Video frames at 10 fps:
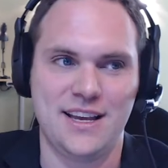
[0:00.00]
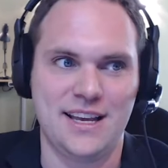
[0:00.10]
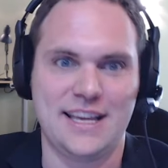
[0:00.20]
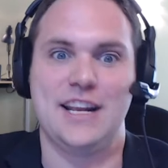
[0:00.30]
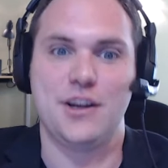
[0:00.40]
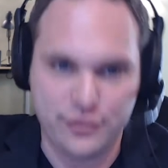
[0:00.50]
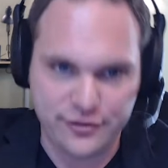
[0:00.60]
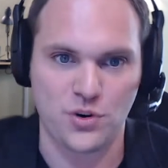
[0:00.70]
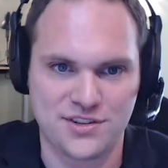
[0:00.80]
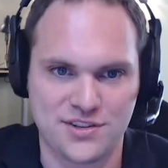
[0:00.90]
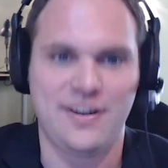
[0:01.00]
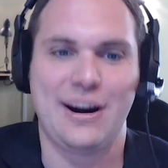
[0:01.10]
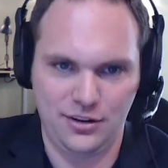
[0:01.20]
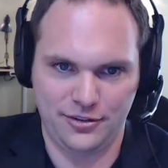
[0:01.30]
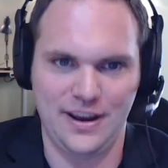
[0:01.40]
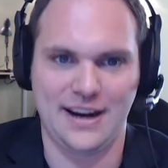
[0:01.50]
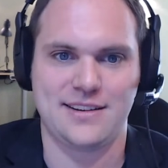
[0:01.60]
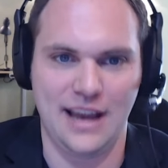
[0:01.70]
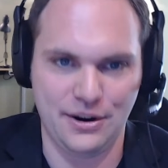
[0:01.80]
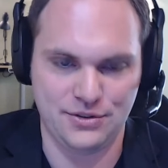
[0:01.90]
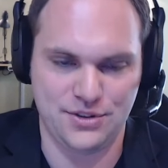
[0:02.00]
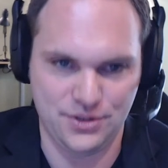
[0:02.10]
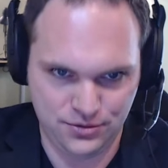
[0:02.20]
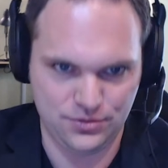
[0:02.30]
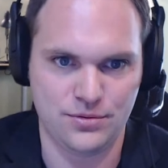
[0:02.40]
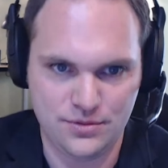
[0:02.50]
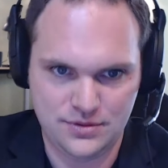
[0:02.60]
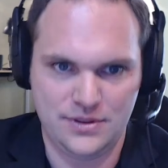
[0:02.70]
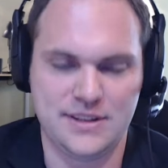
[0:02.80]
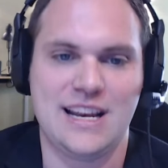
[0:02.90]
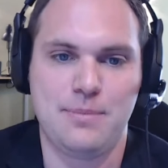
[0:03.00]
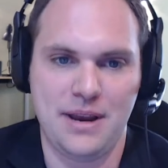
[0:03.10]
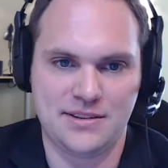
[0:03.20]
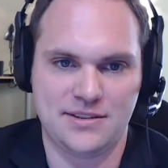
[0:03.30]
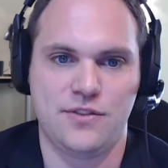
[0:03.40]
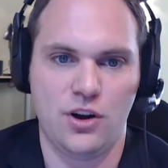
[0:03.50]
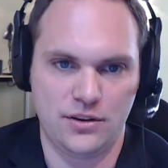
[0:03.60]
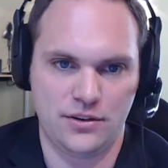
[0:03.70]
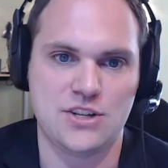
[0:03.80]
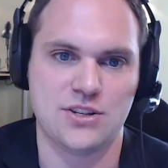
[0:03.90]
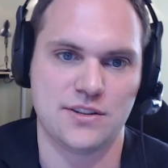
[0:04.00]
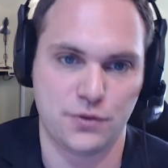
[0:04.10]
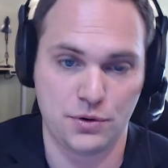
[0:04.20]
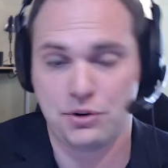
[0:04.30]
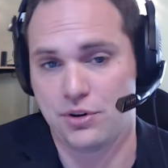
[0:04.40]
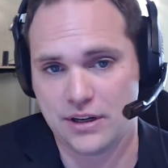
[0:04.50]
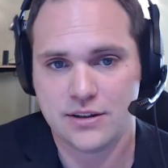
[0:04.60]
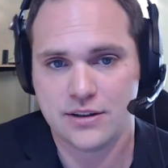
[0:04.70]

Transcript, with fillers: getting a forced viral effect out to the databases of all your agents for recruiting.